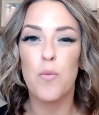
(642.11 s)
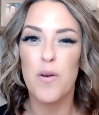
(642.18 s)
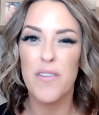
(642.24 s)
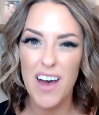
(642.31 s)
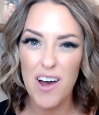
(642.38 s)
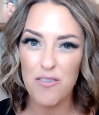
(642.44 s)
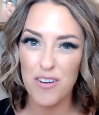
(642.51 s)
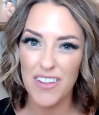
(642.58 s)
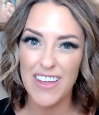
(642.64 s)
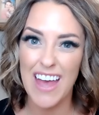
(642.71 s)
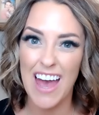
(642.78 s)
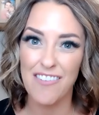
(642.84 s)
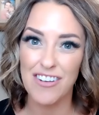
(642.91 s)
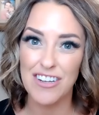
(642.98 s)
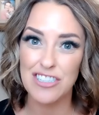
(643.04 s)
without really
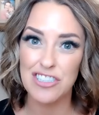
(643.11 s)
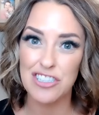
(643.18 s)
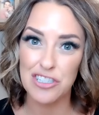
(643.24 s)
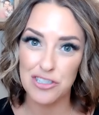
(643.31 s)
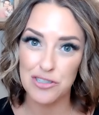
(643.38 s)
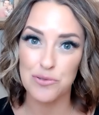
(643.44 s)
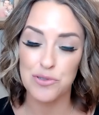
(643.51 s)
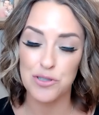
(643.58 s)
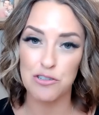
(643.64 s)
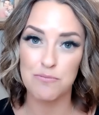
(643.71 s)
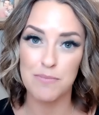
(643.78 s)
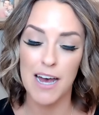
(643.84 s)
having to do too